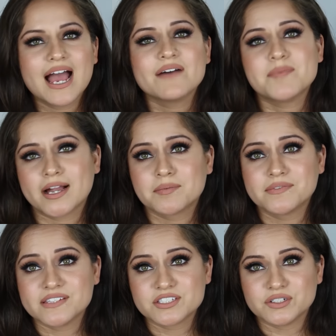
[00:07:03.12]
I have backup
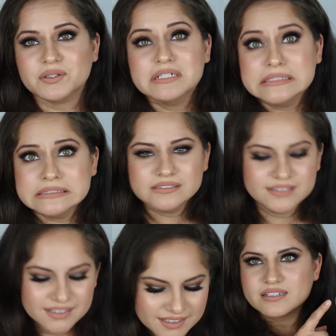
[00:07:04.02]
of this too.
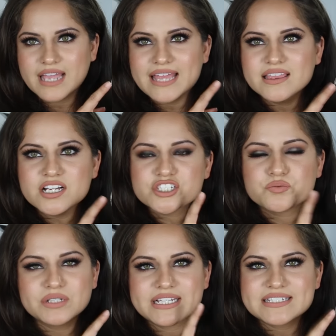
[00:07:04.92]
It looks
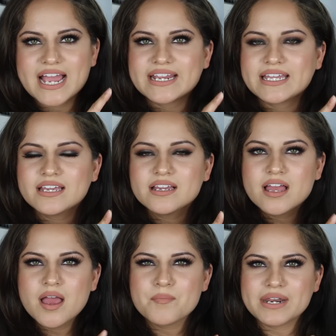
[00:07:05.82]
really tiny,
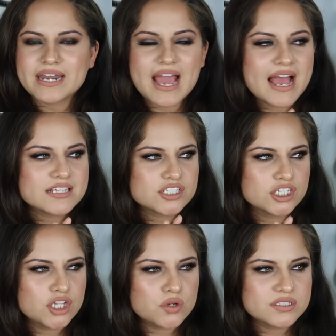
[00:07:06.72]
but it has
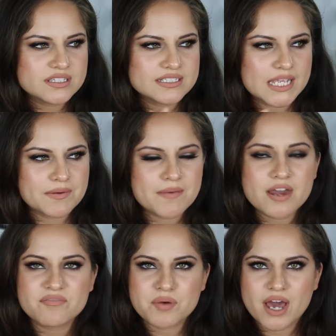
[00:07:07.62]
close to the same
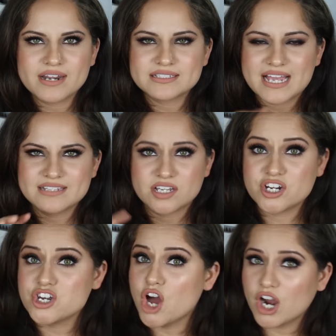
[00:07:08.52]
amount of product as a
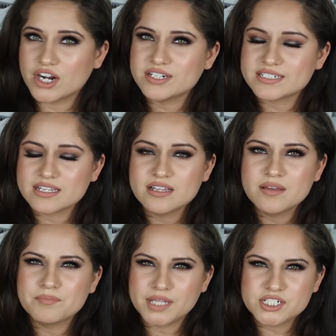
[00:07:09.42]
NARS
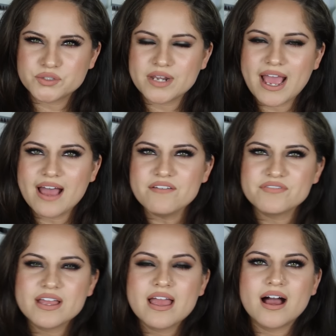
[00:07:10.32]
blush would have.
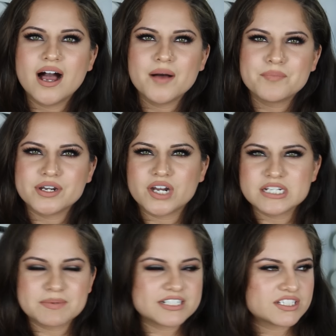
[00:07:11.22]
Um, but
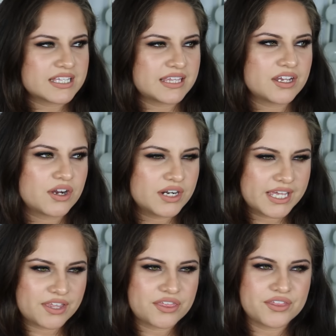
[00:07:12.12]
NARS blushes I think are
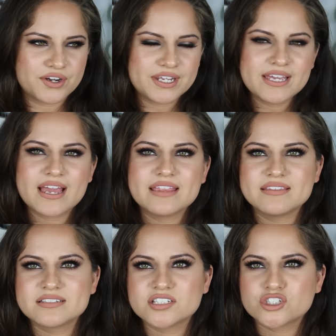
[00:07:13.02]
like thirty
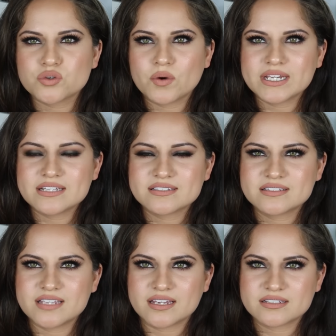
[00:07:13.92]
and this is
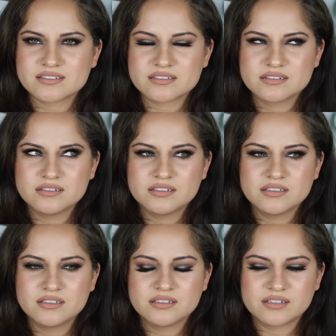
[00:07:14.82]
twenty-six,
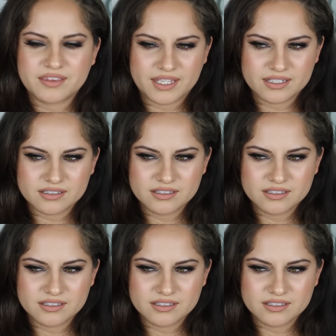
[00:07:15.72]
I think.